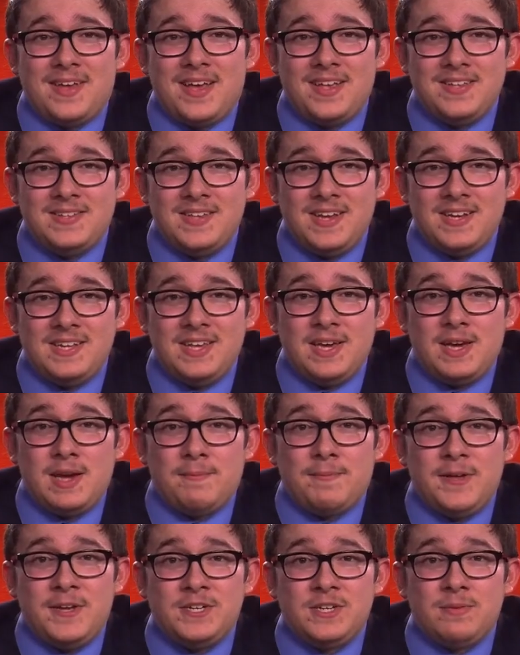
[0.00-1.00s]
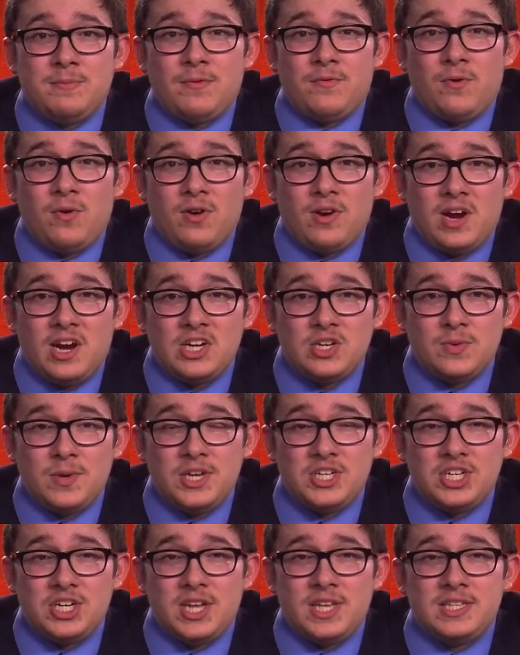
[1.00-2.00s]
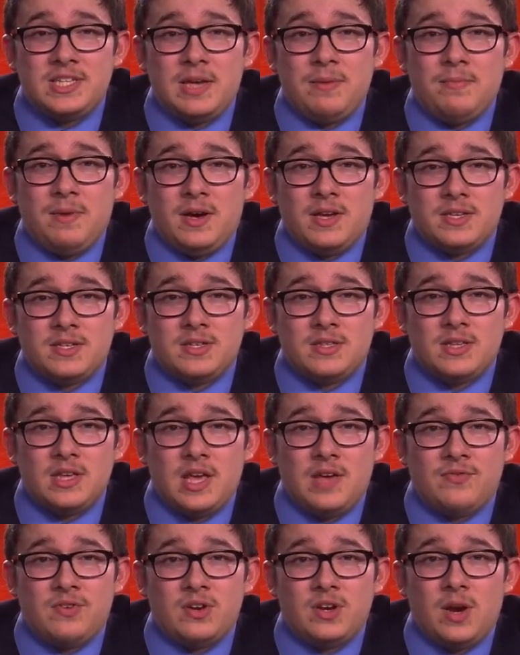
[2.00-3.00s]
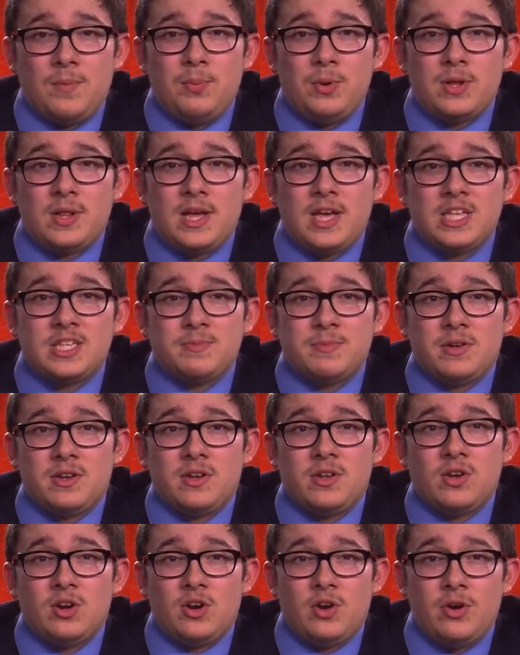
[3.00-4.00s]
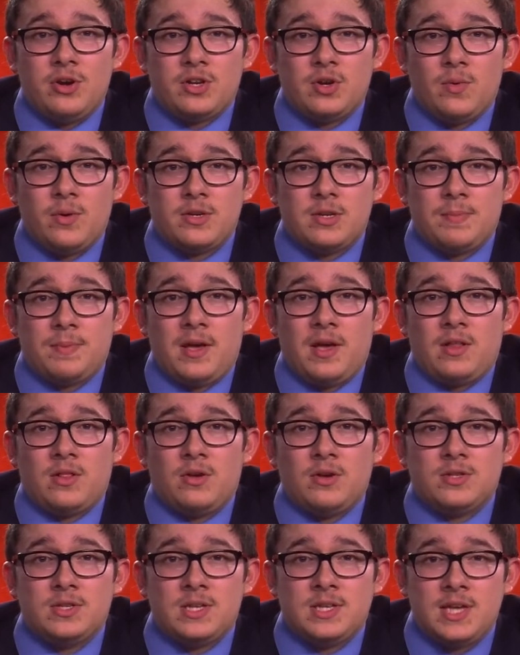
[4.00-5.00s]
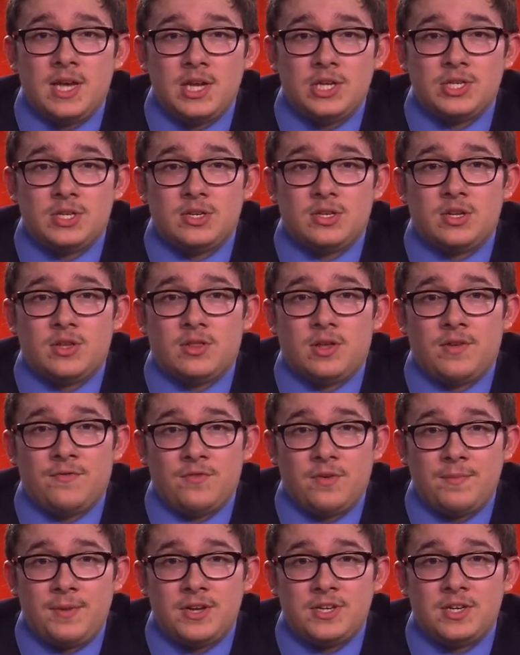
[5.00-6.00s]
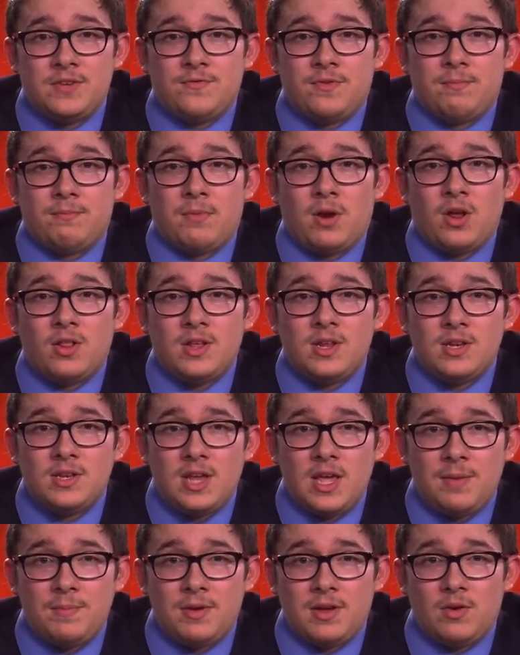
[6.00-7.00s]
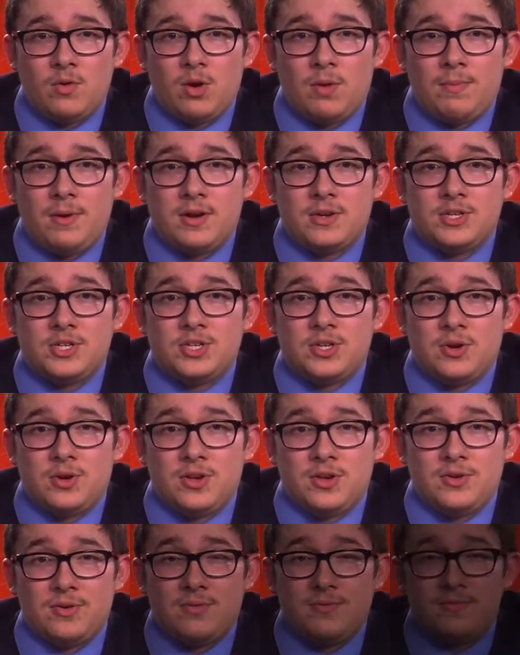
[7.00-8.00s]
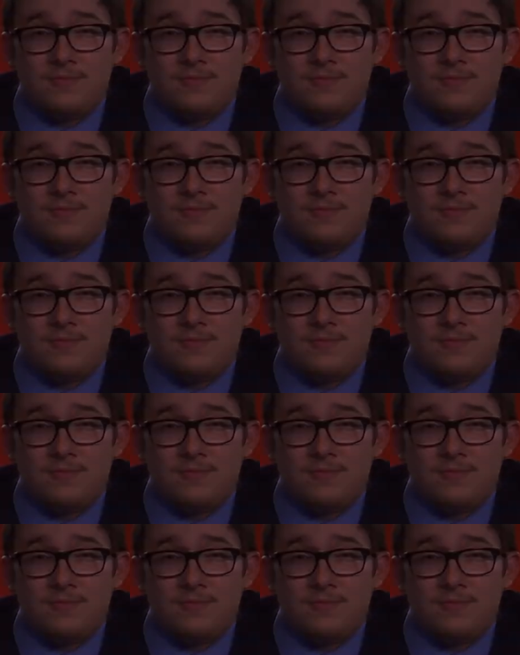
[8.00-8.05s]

SAT completion before graduation is a must. If you're an upperclassman, you're going to want to pay close attention to the information from Marlon and Damien we're about to show you.